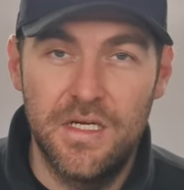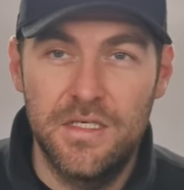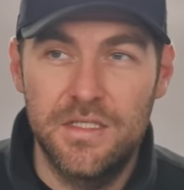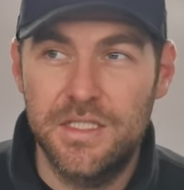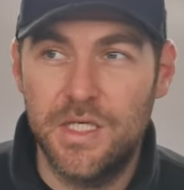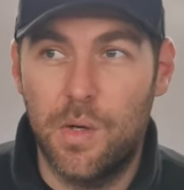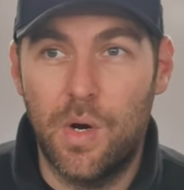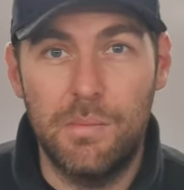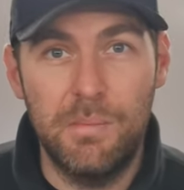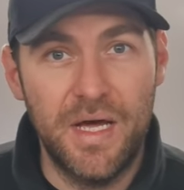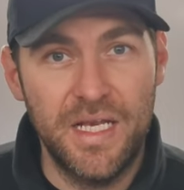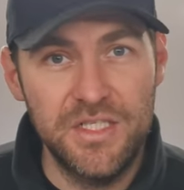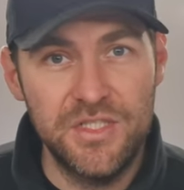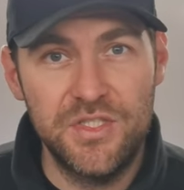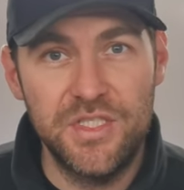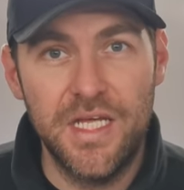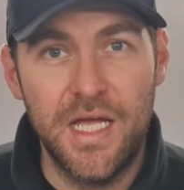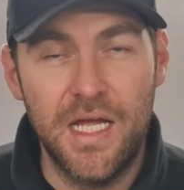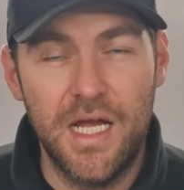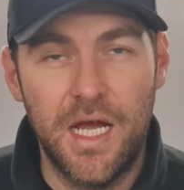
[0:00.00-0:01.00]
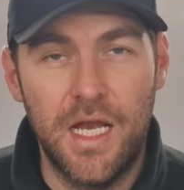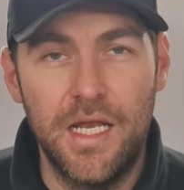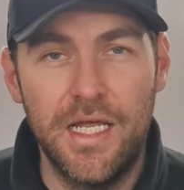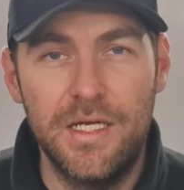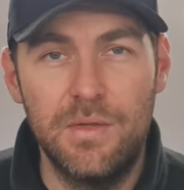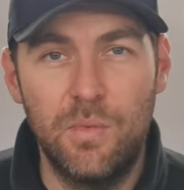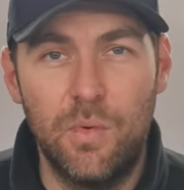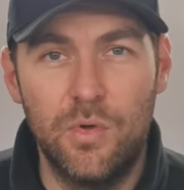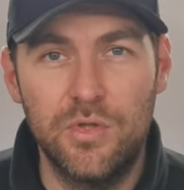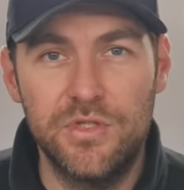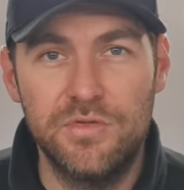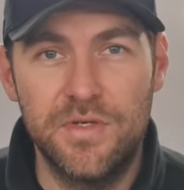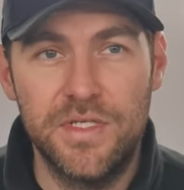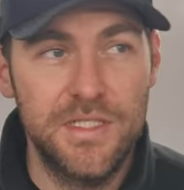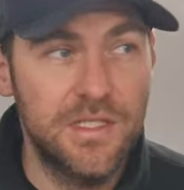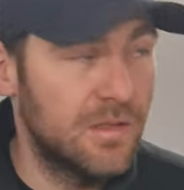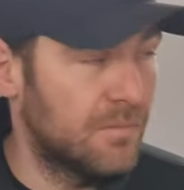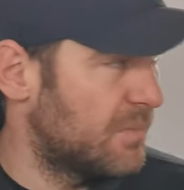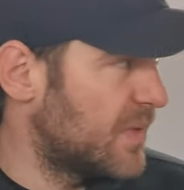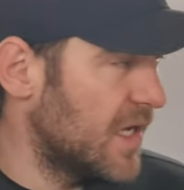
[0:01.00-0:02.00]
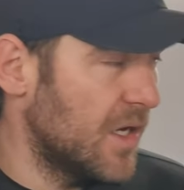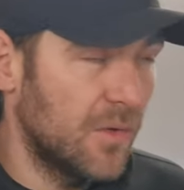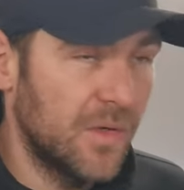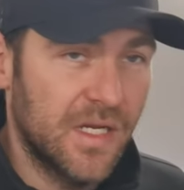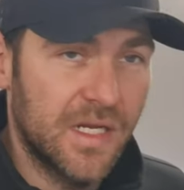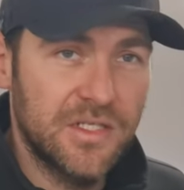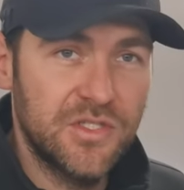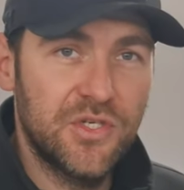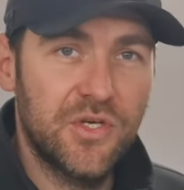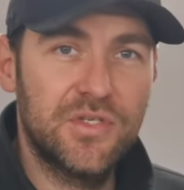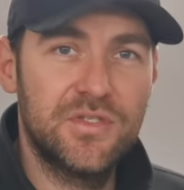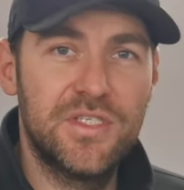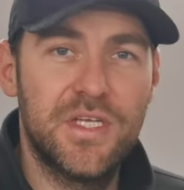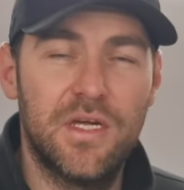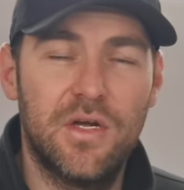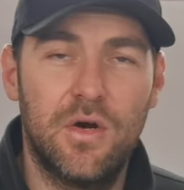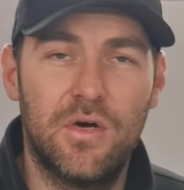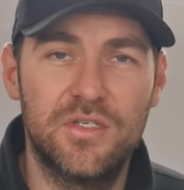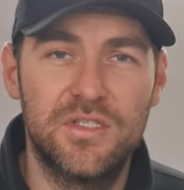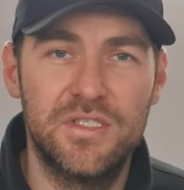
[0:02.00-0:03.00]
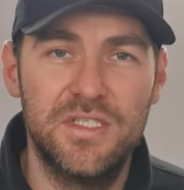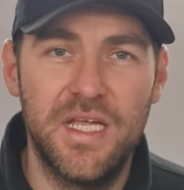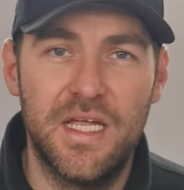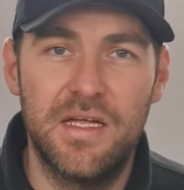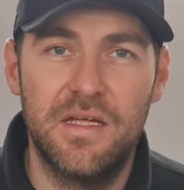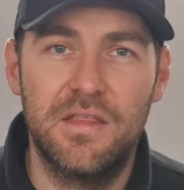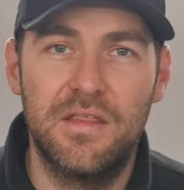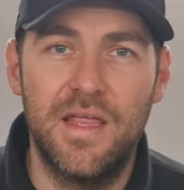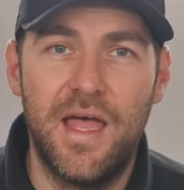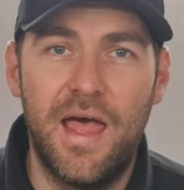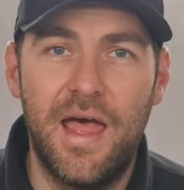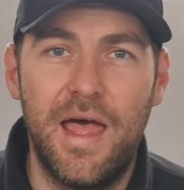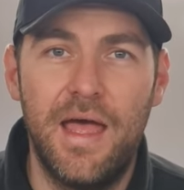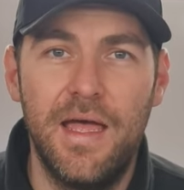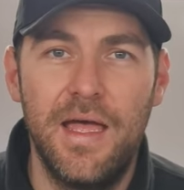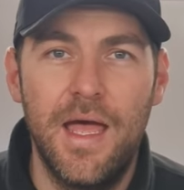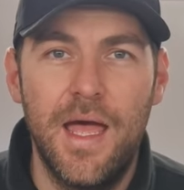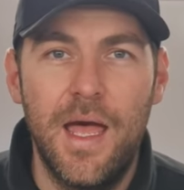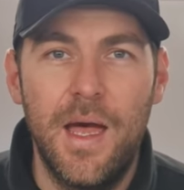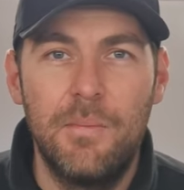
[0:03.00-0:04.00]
So I managed to get clean water into the building. As you can see, I've got a sink there.